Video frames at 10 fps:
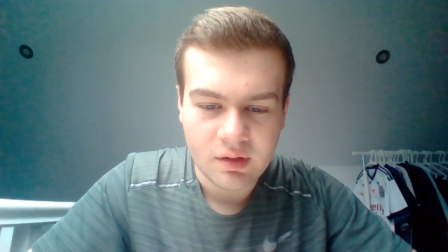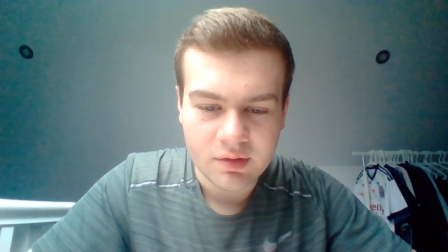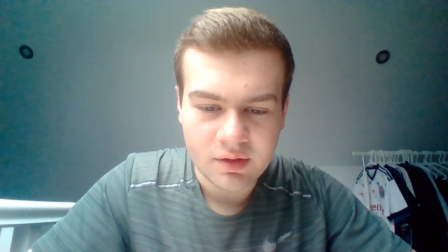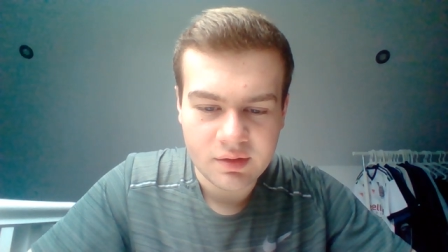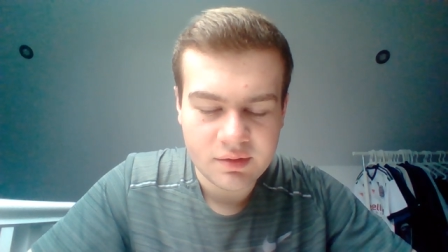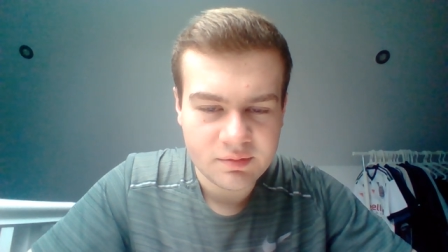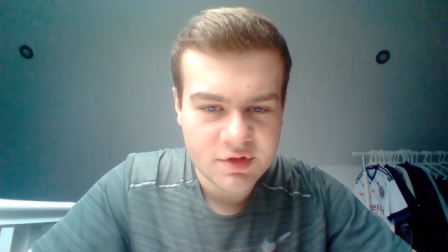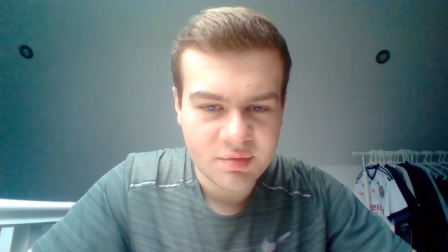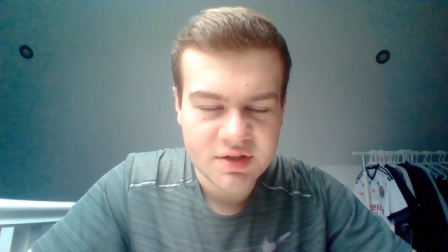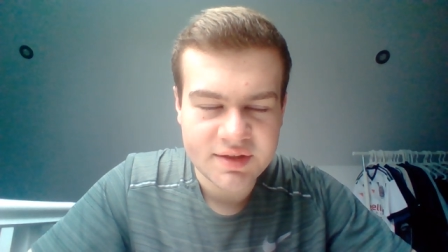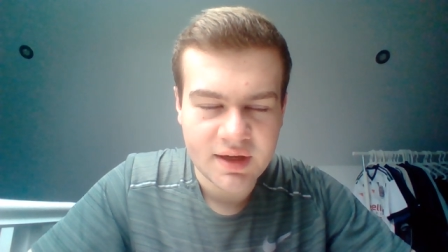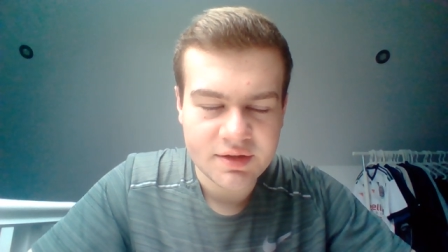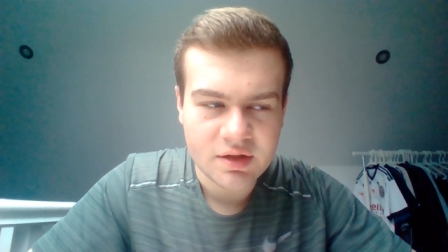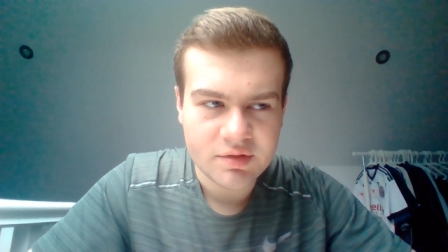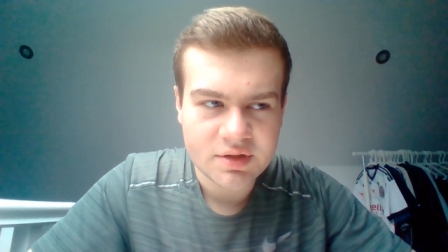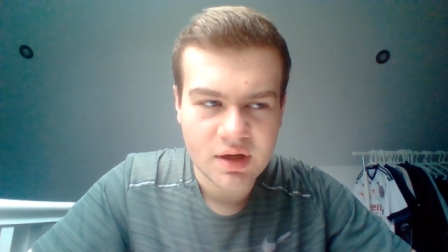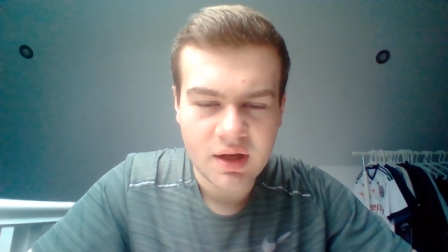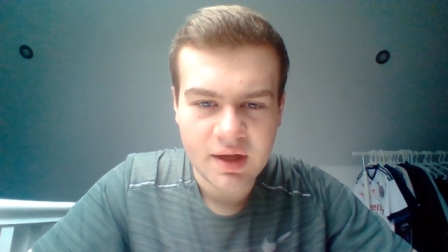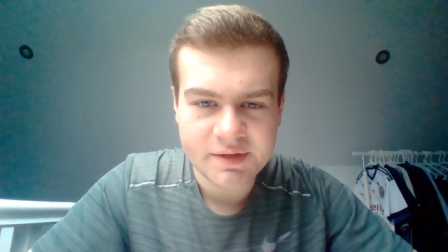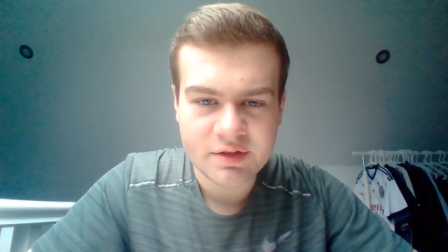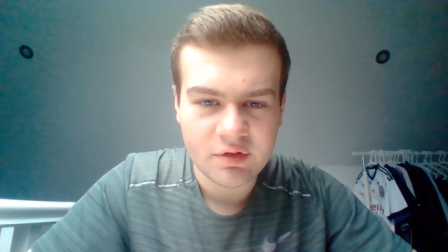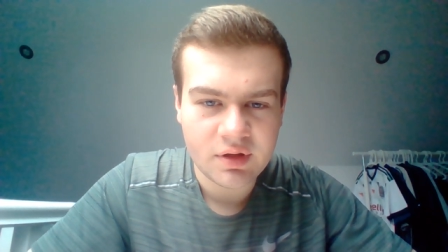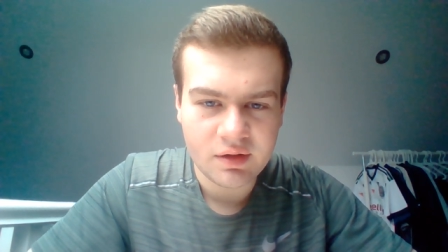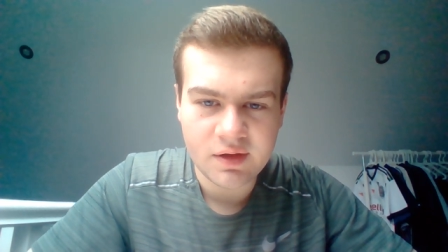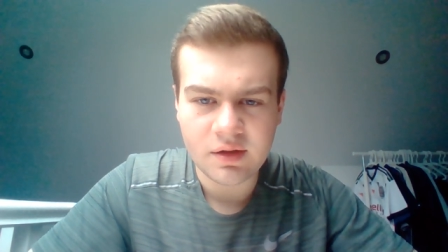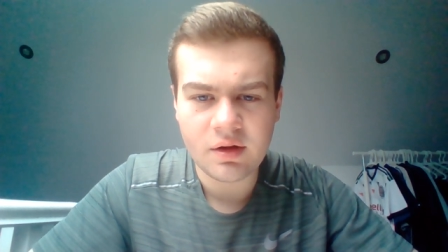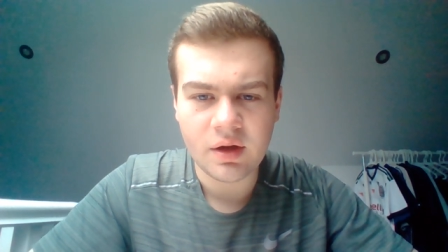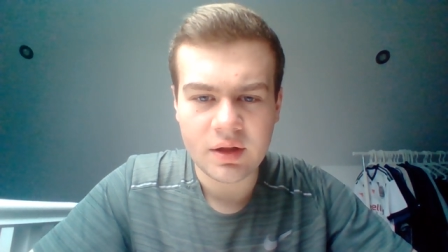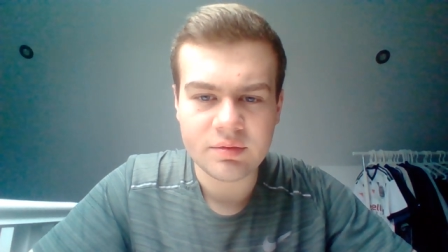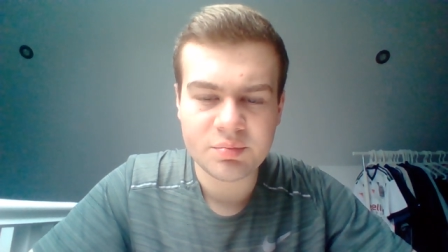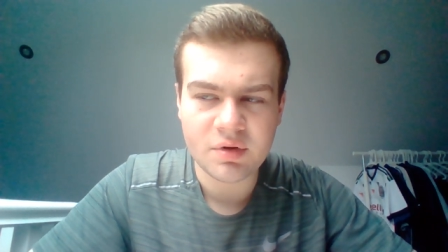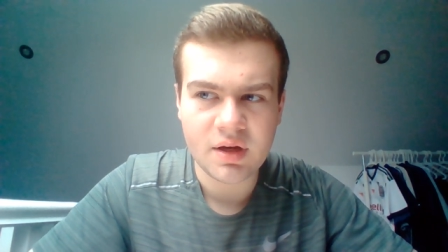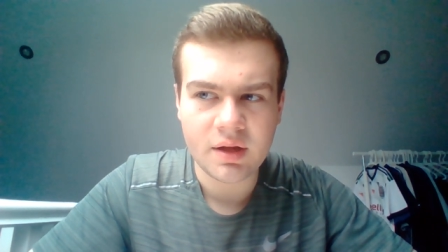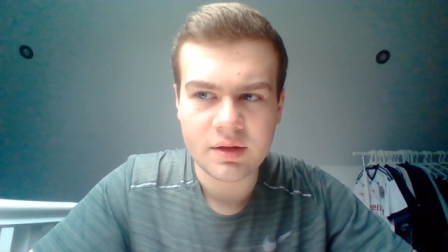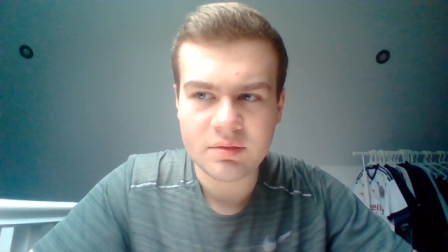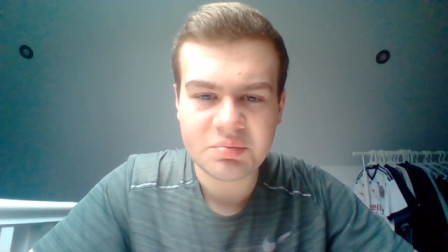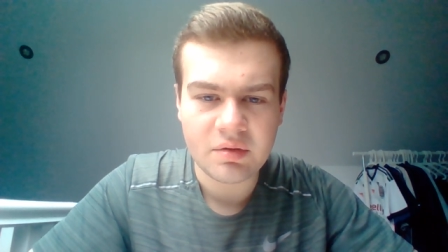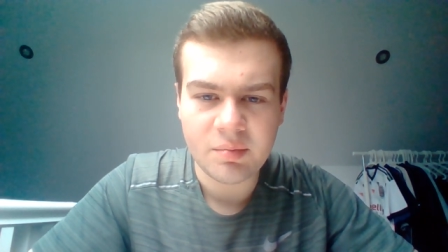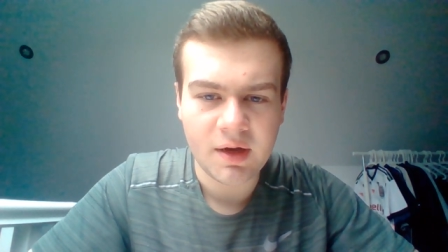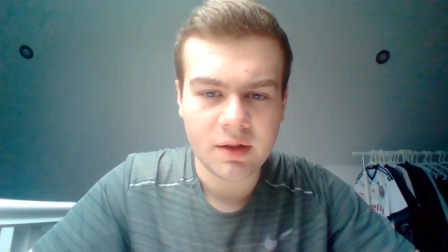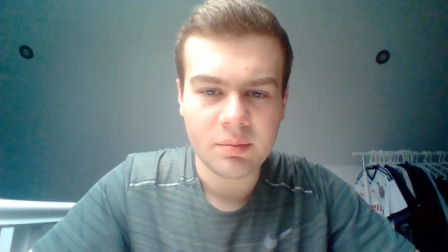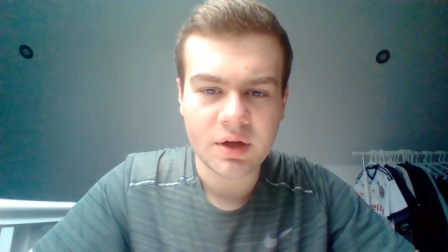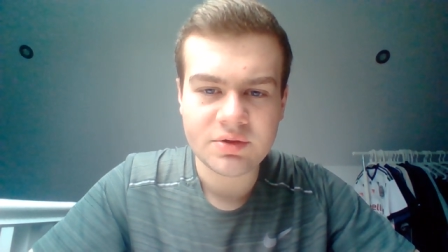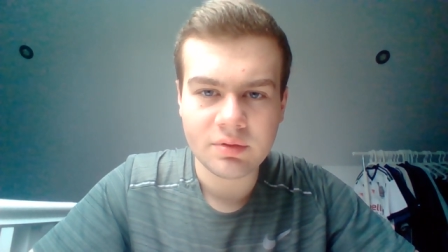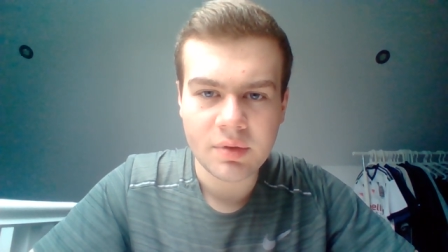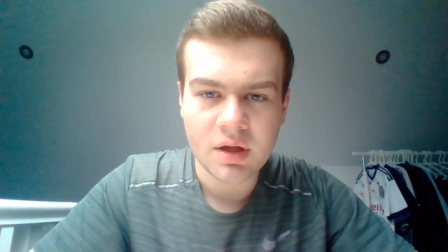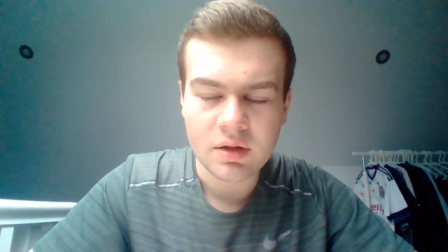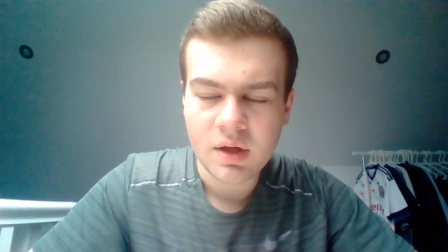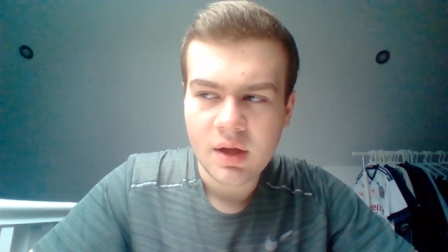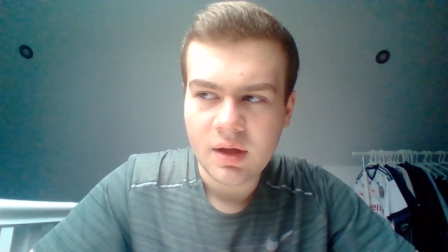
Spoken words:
I thought some of the standouts there last night, I thought Dylan Connolly was brilliant. He was probably man of the match for me.